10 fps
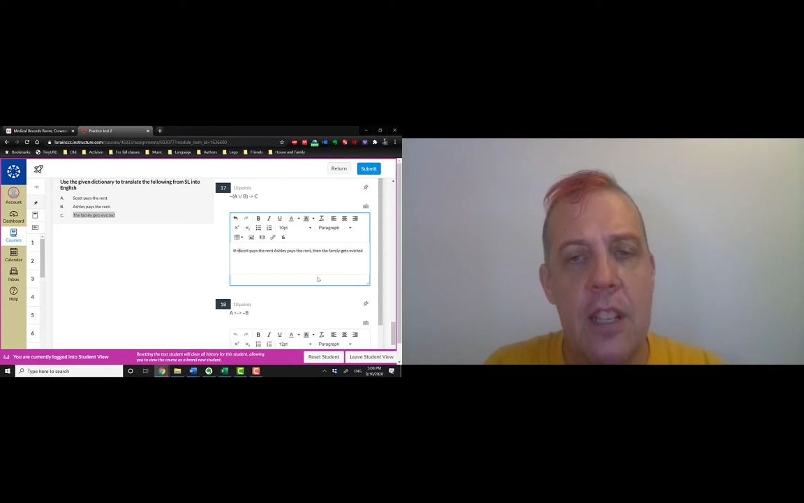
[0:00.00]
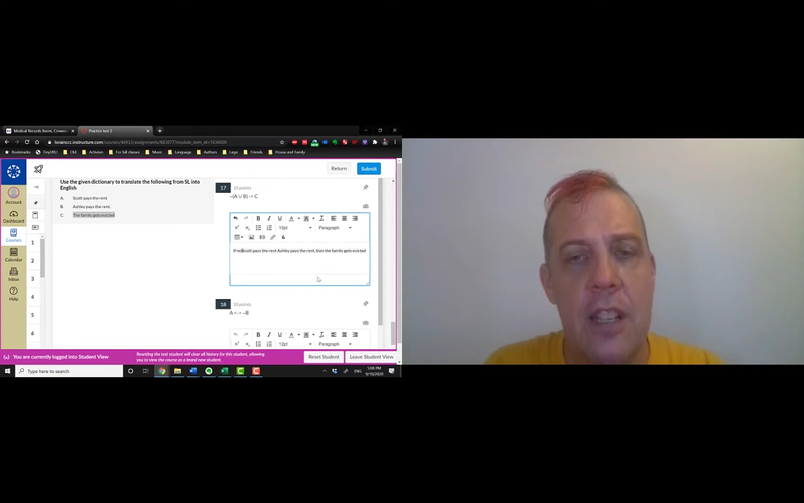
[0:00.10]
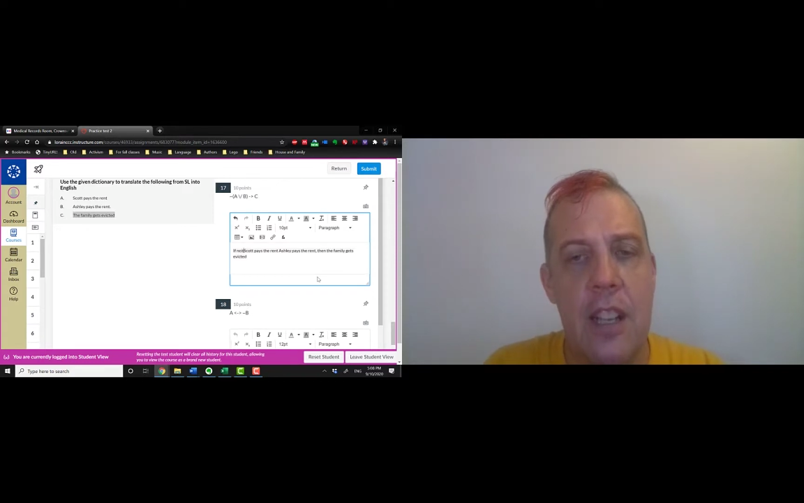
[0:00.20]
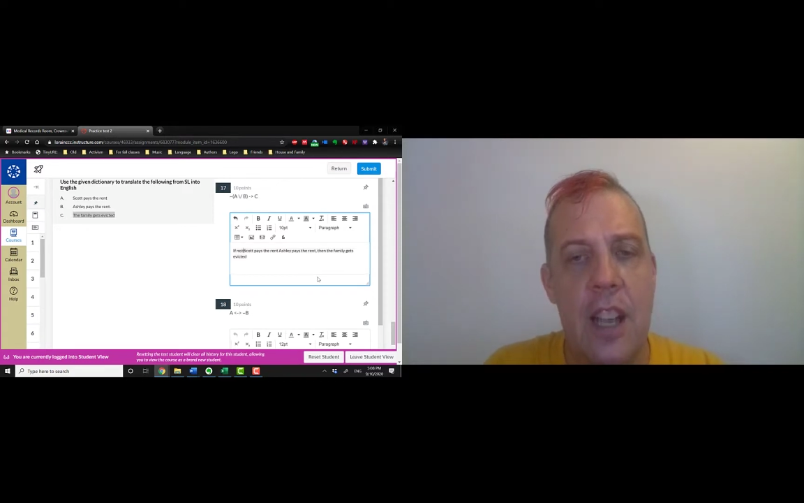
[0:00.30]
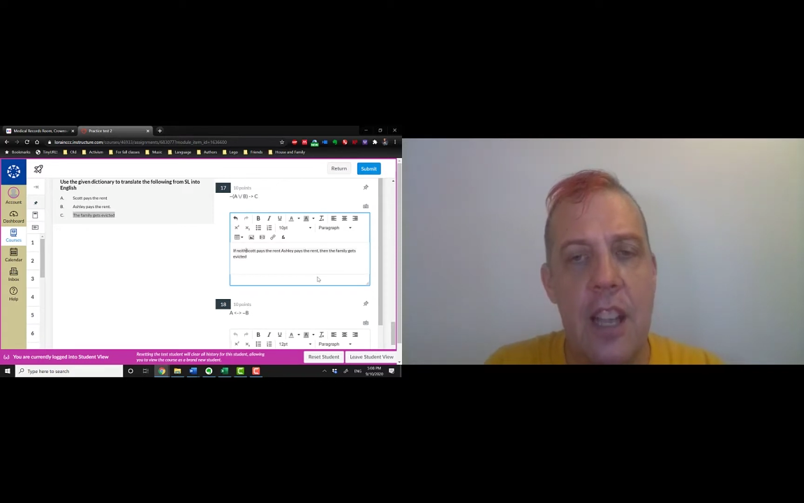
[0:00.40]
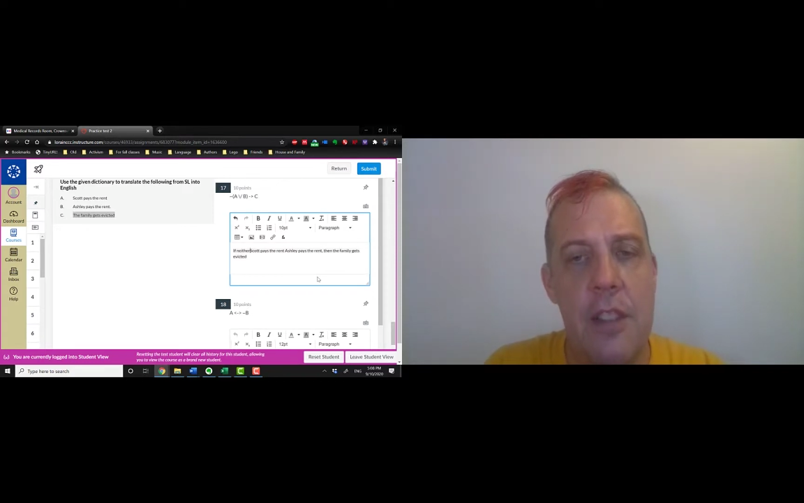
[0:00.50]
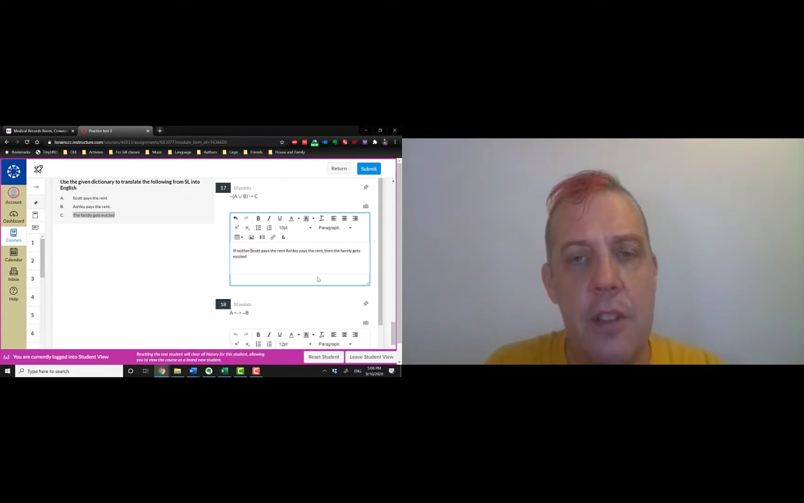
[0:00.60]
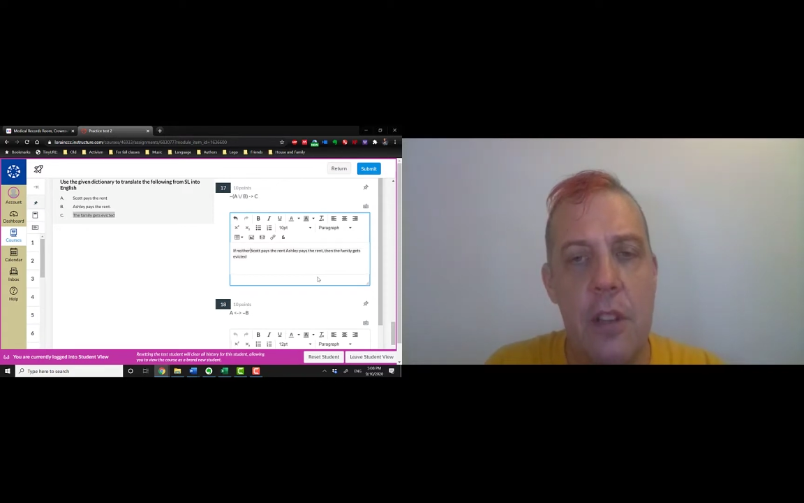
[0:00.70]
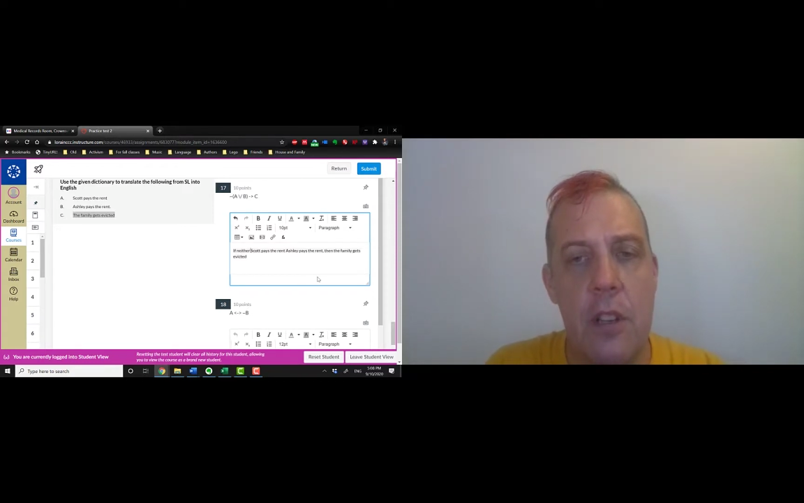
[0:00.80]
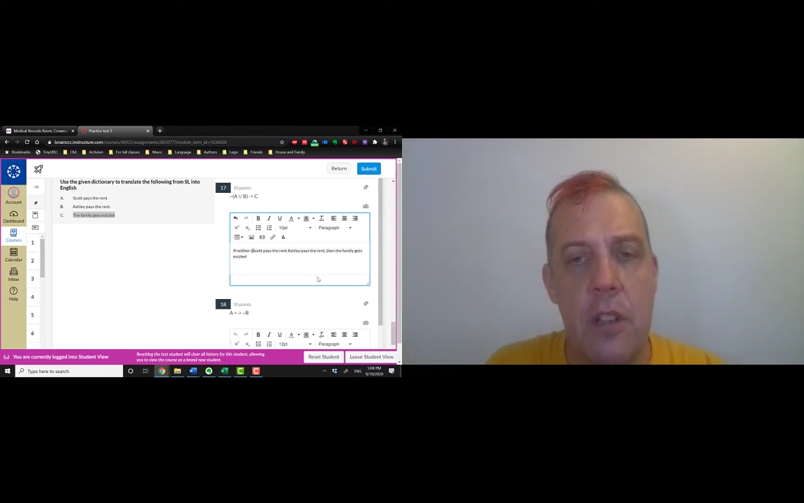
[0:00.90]

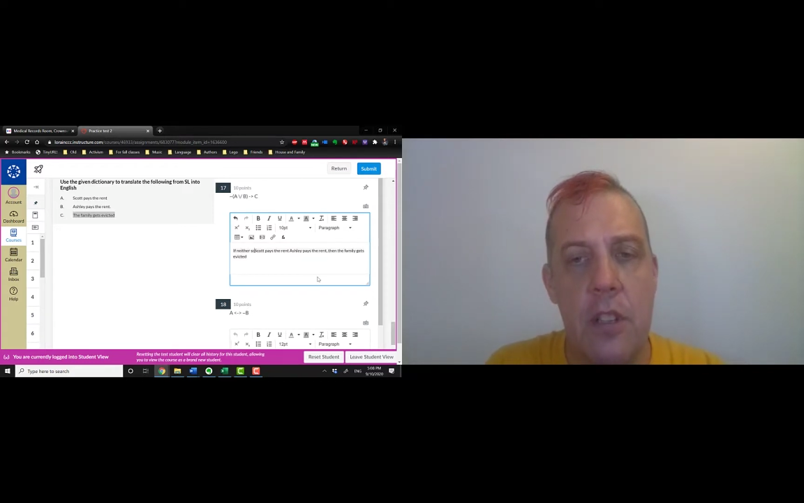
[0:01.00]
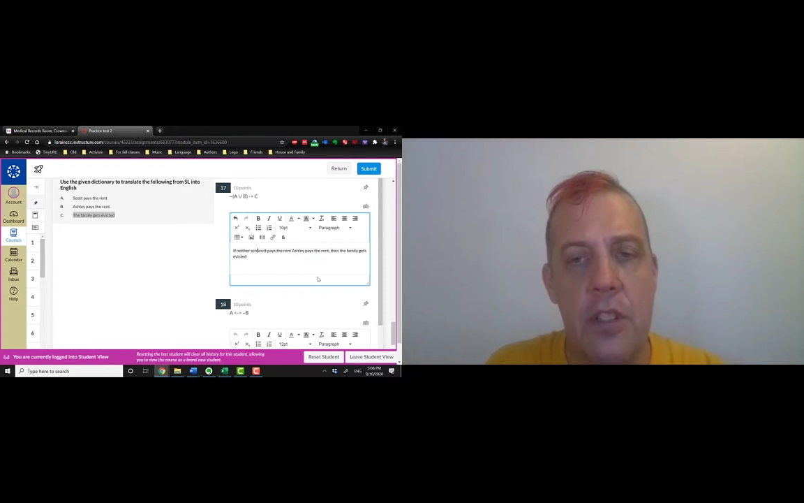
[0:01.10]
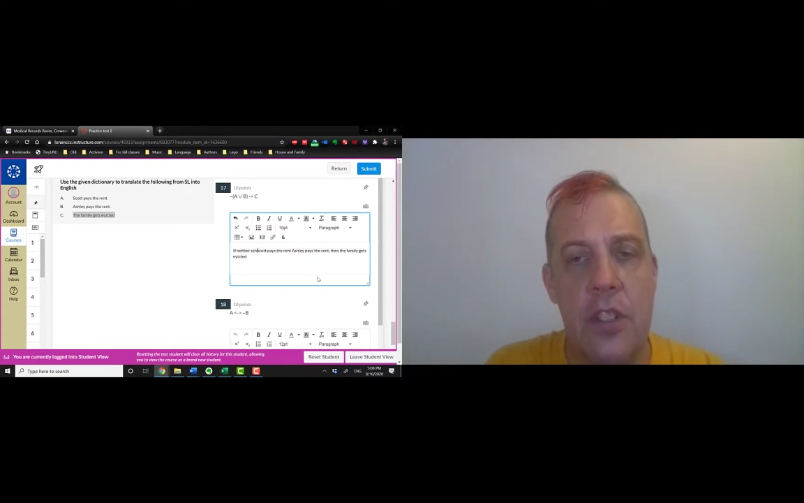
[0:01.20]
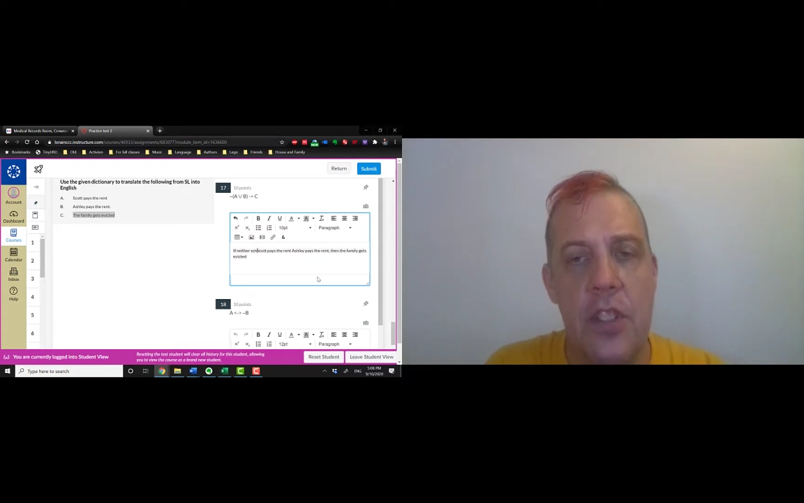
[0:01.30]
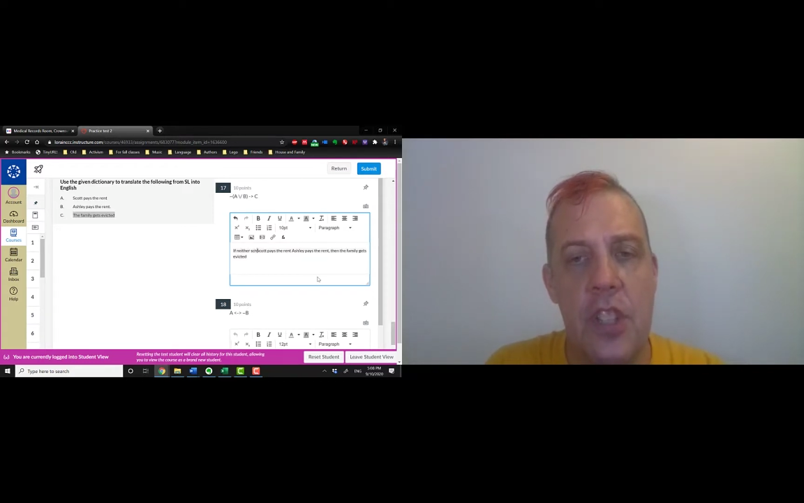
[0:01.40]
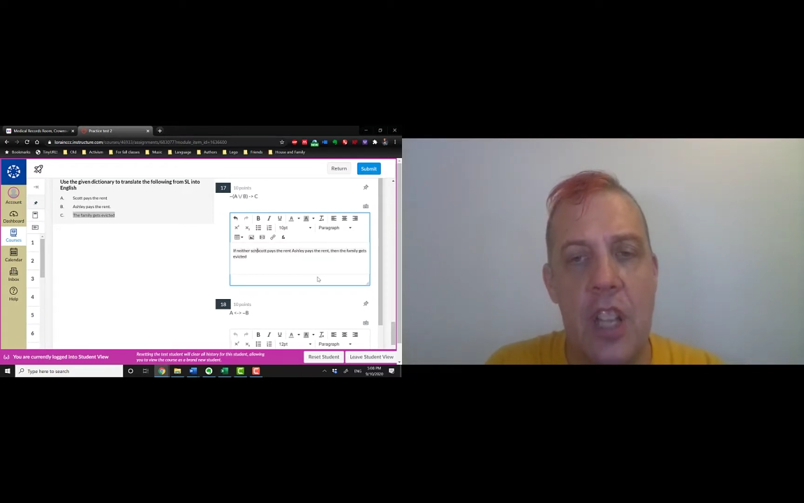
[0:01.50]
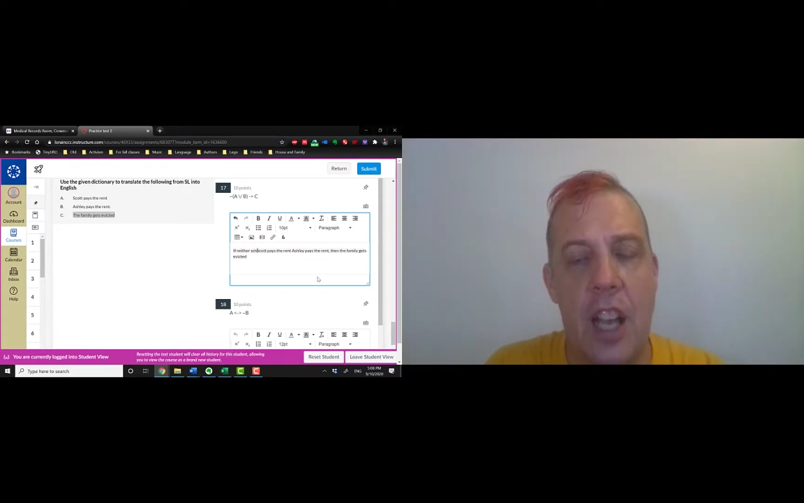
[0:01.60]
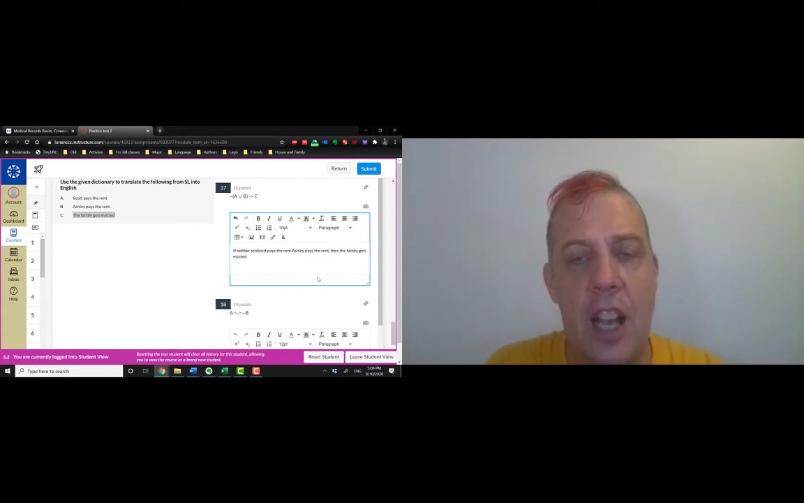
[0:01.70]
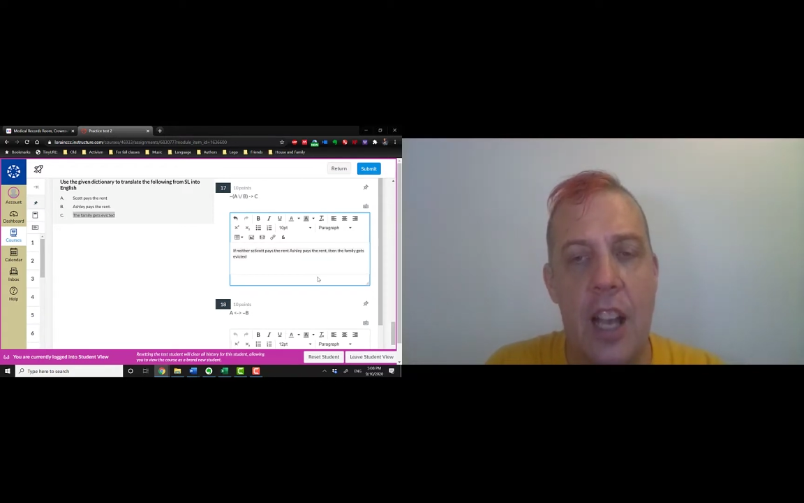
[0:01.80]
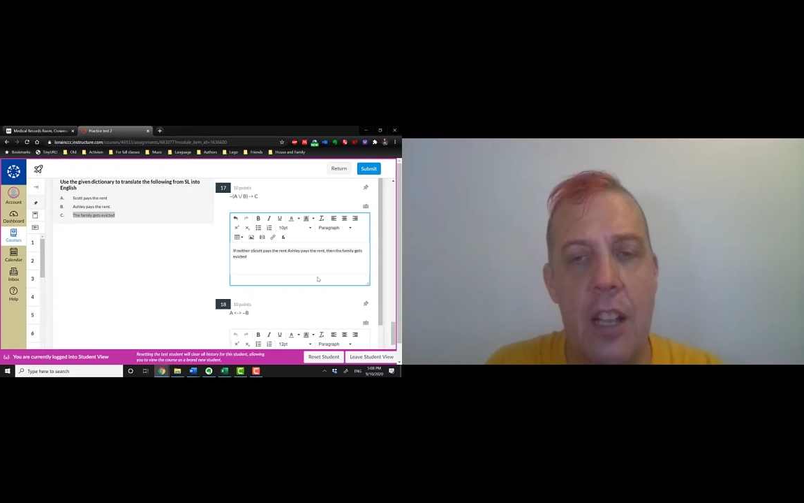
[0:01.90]
neither
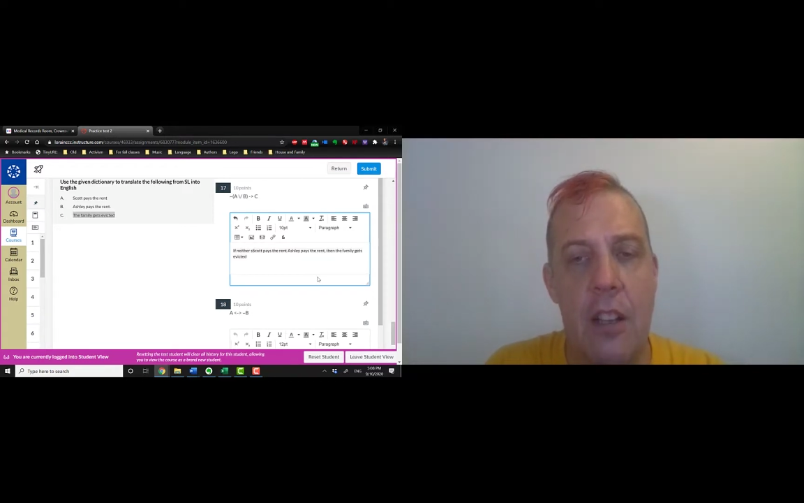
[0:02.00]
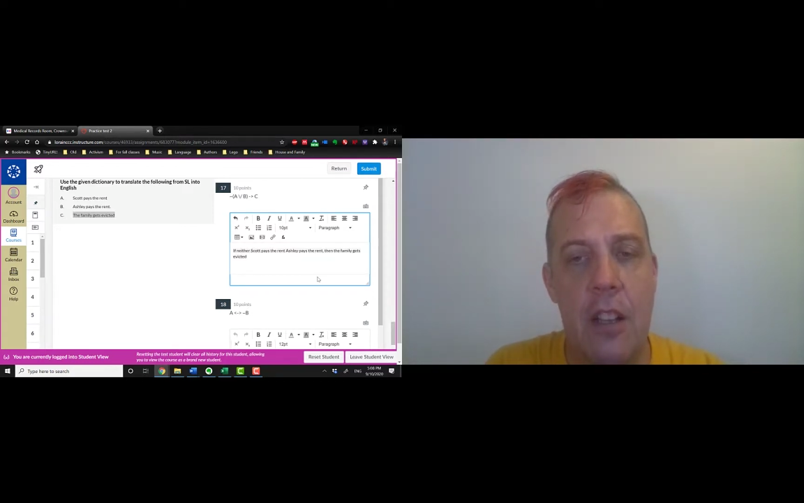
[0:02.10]
Scott